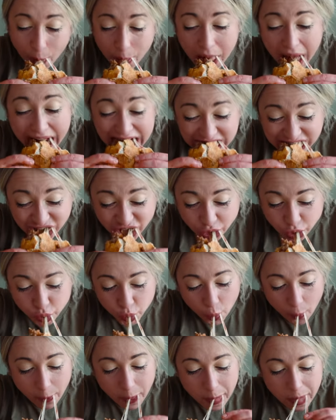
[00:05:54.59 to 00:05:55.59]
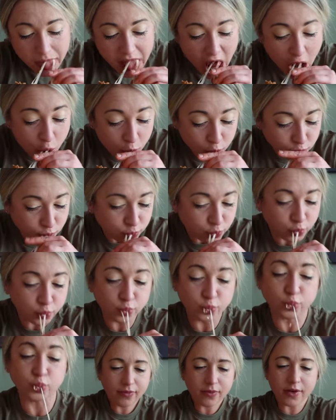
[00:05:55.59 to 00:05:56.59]
but I mean, you guys
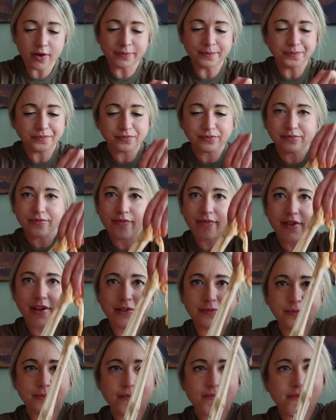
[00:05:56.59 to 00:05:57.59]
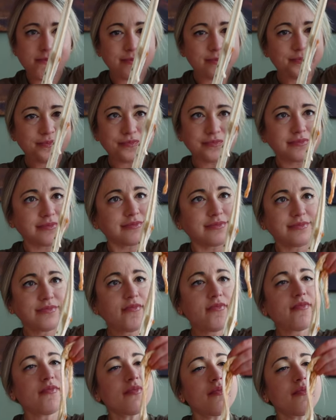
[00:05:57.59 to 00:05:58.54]
can see that there there had to have been